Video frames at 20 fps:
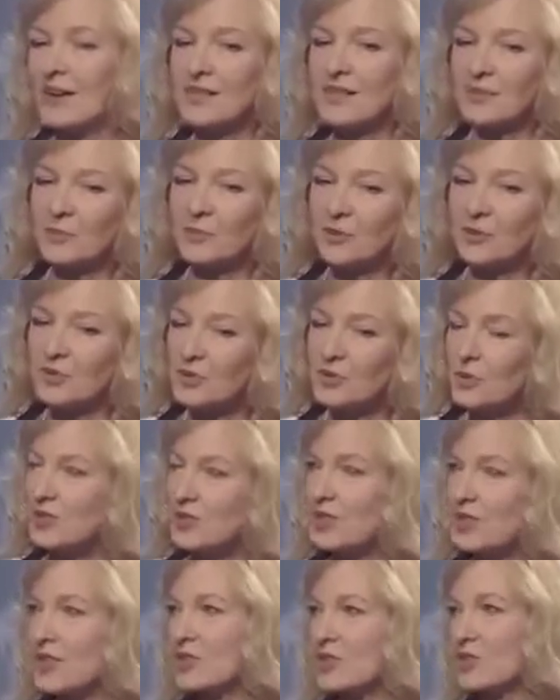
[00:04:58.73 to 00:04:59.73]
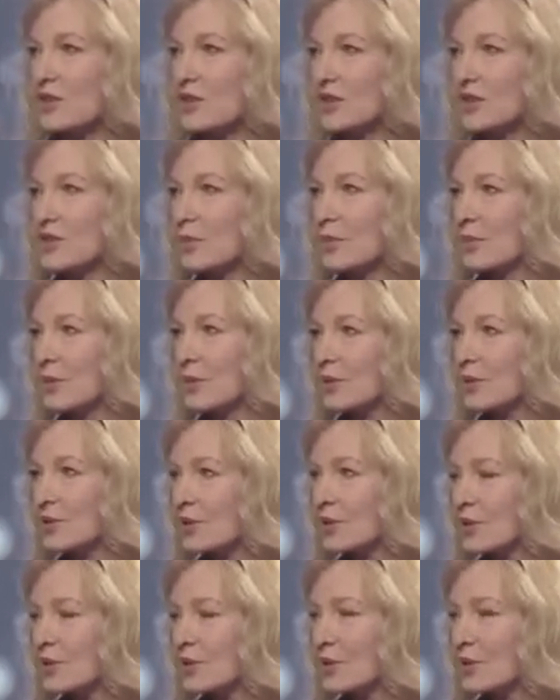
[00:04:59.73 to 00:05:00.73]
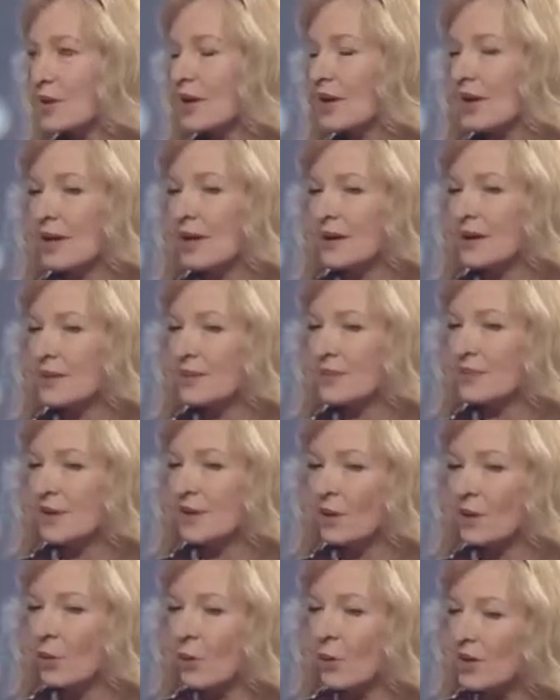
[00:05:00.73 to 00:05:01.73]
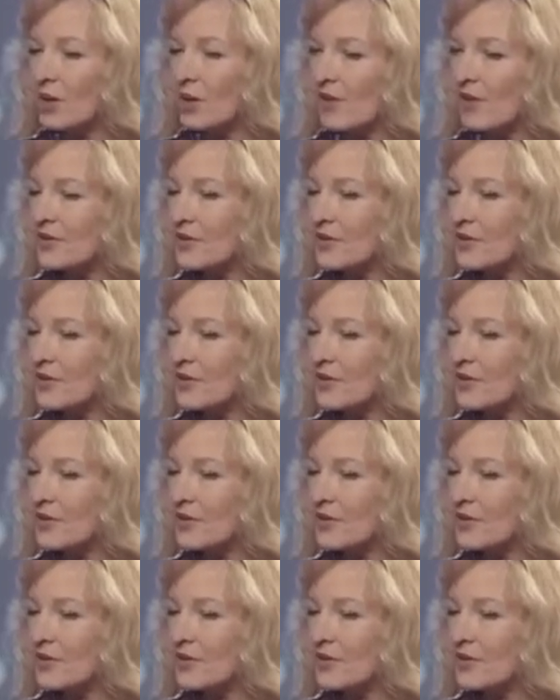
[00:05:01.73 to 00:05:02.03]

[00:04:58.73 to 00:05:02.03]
as opposed to a teacher, as opposed to what are